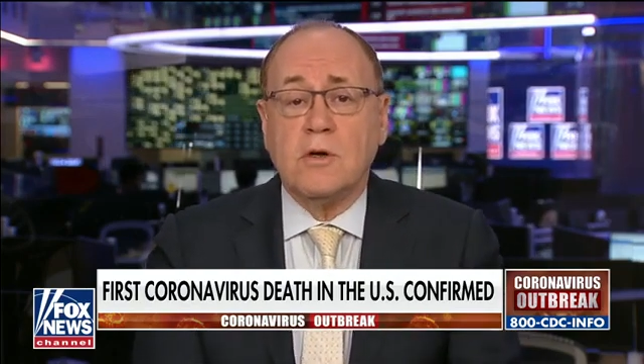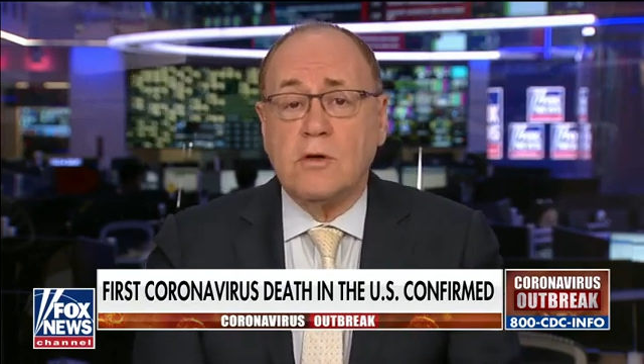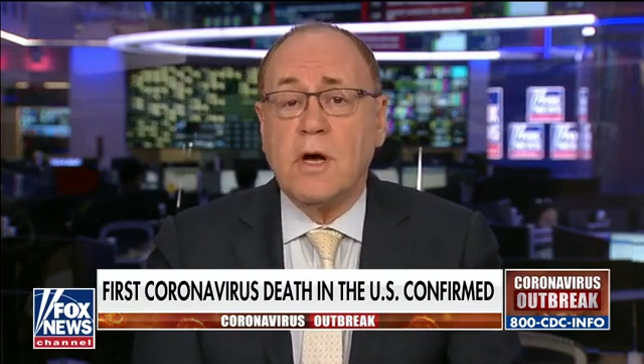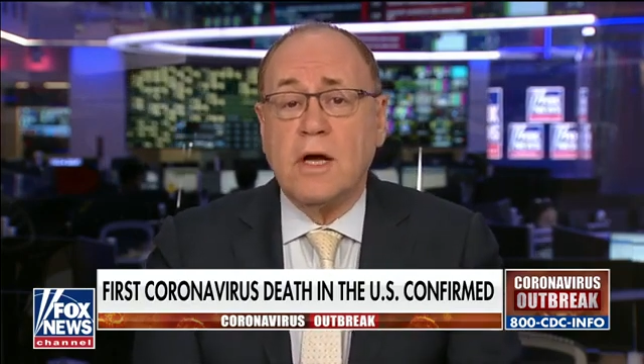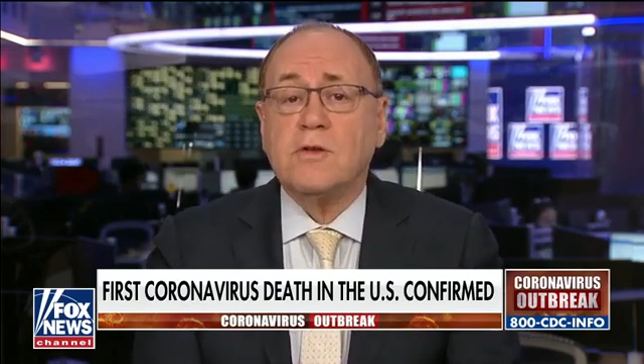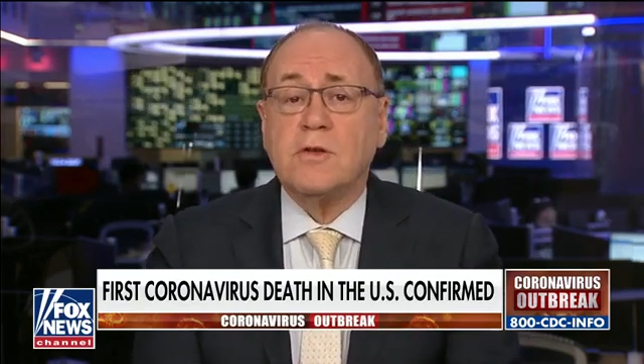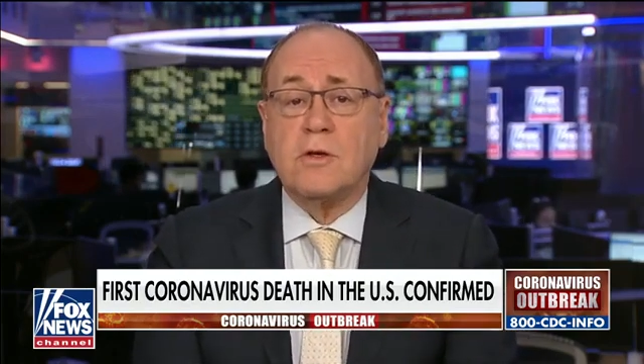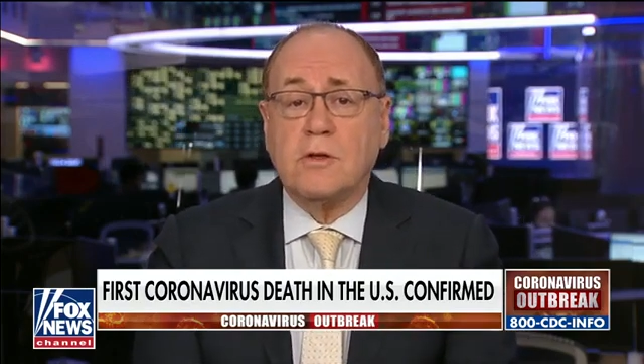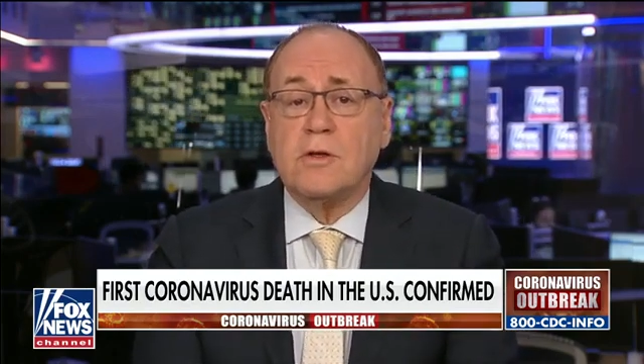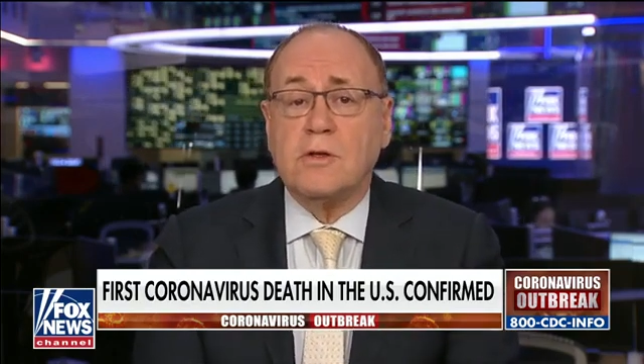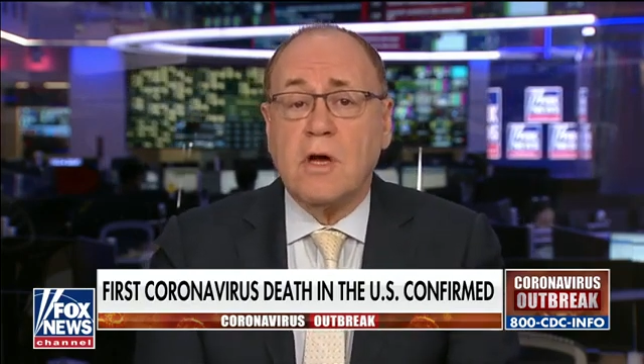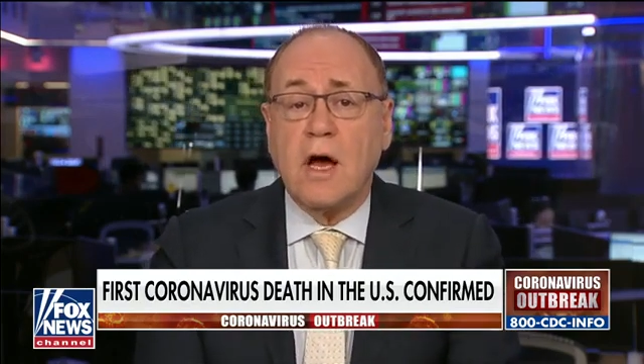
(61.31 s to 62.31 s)

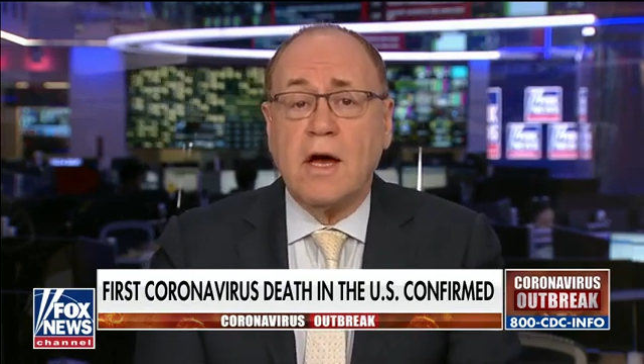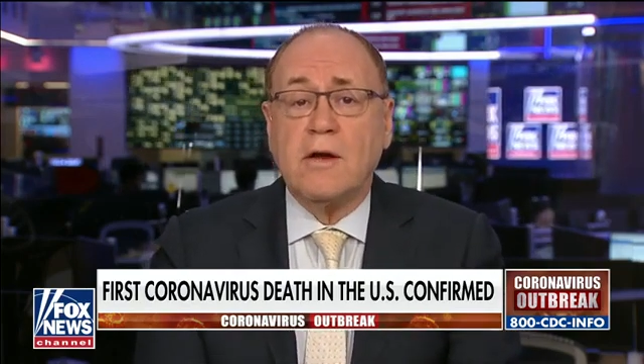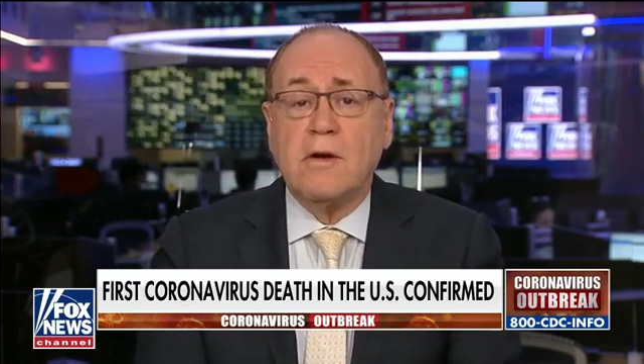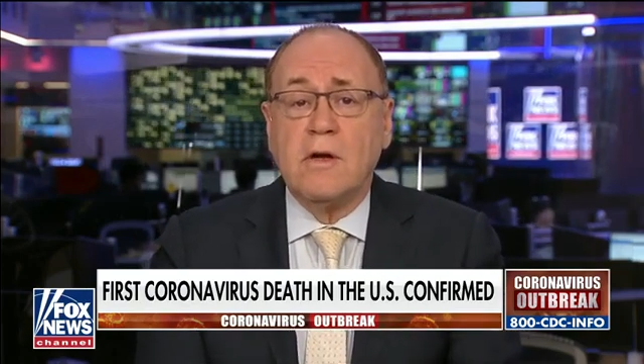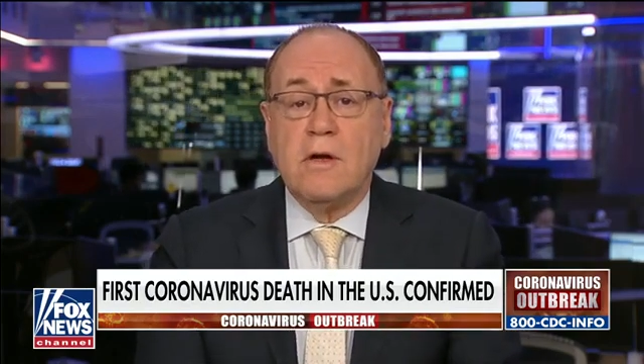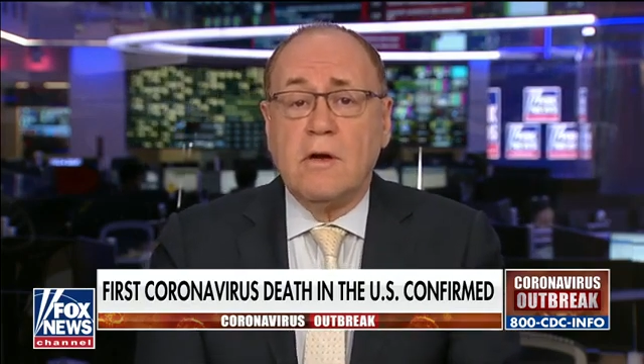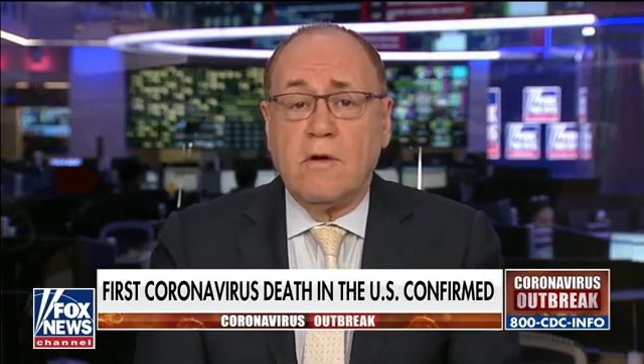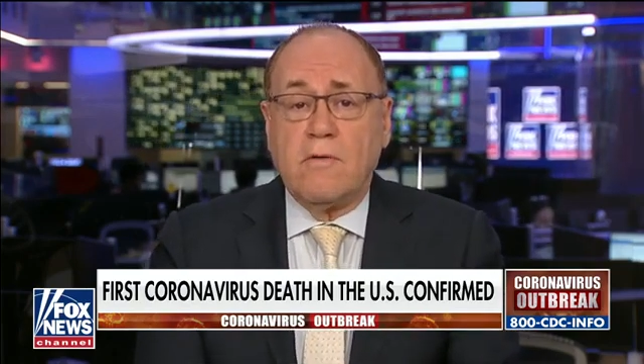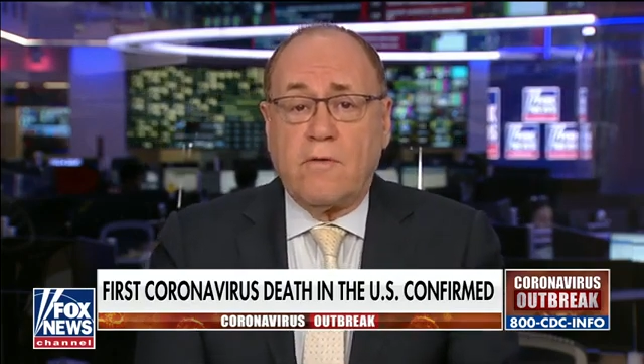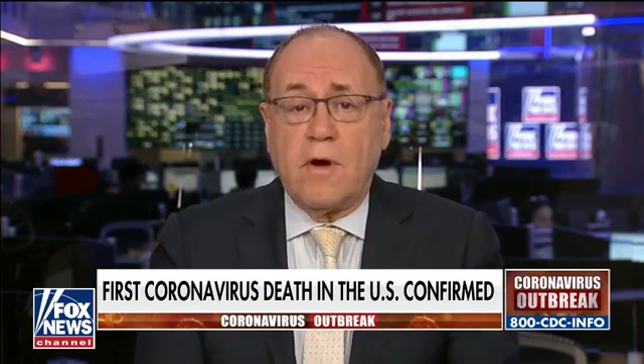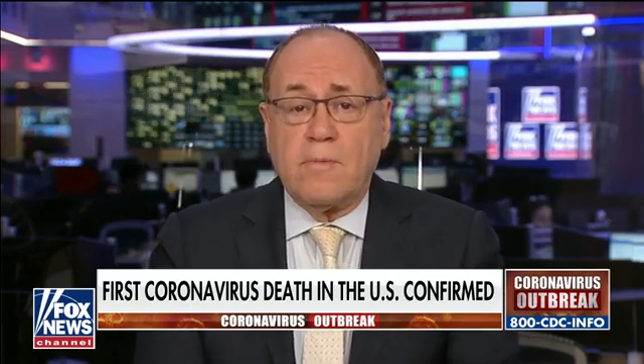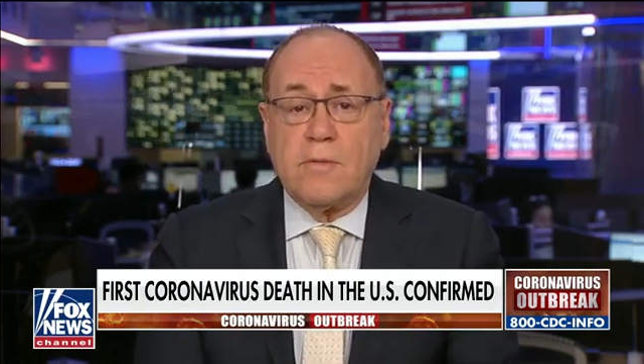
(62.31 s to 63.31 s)
tragically died
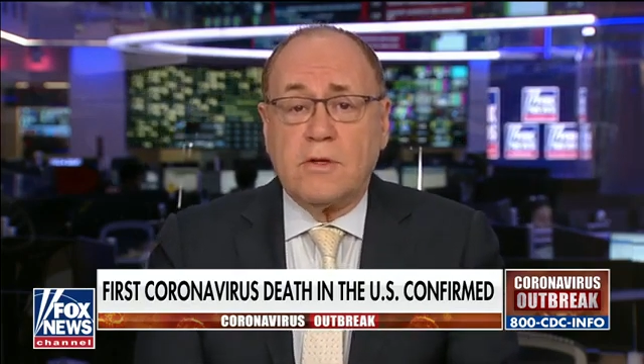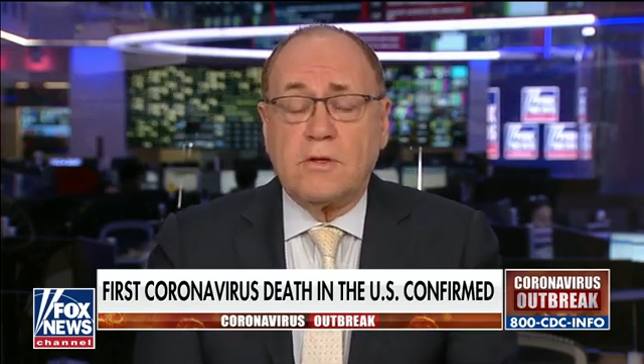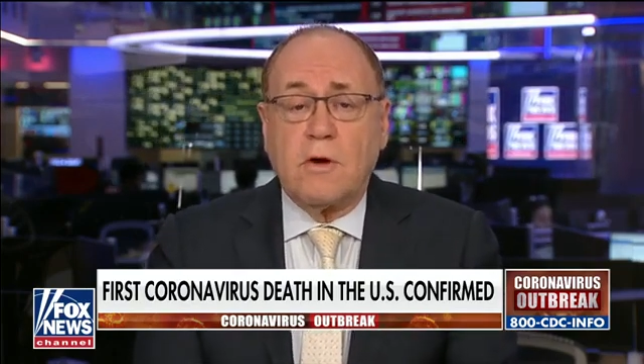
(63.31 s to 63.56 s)
from this